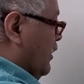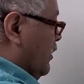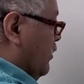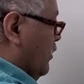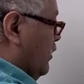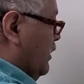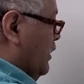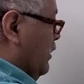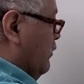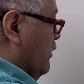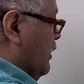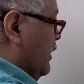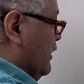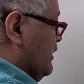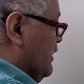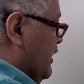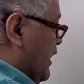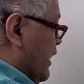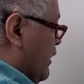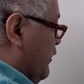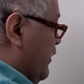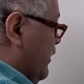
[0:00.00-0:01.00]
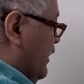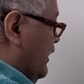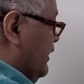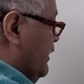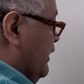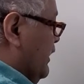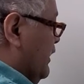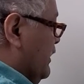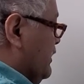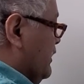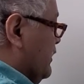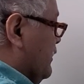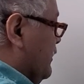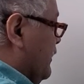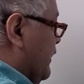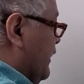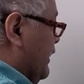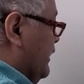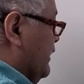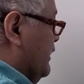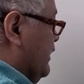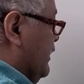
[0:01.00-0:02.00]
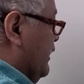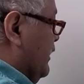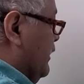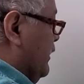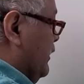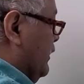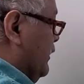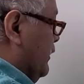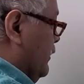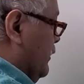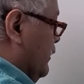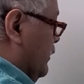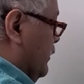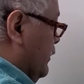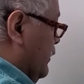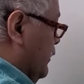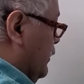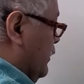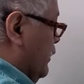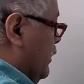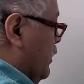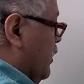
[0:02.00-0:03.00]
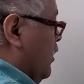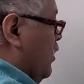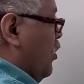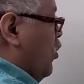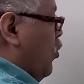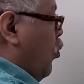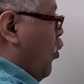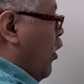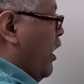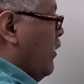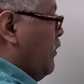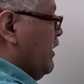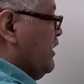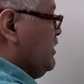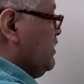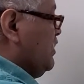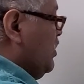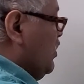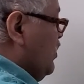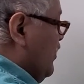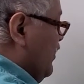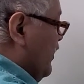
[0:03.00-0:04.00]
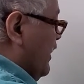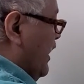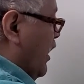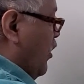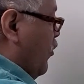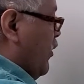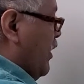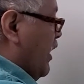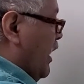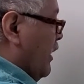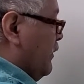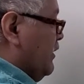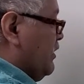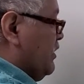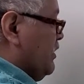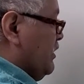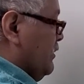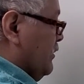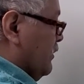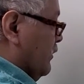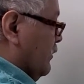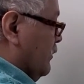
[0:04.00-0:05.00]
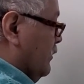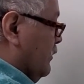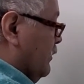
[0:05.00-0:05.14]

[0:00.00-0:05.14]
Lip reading: Only one slab like this, correct? What happens if now we have two?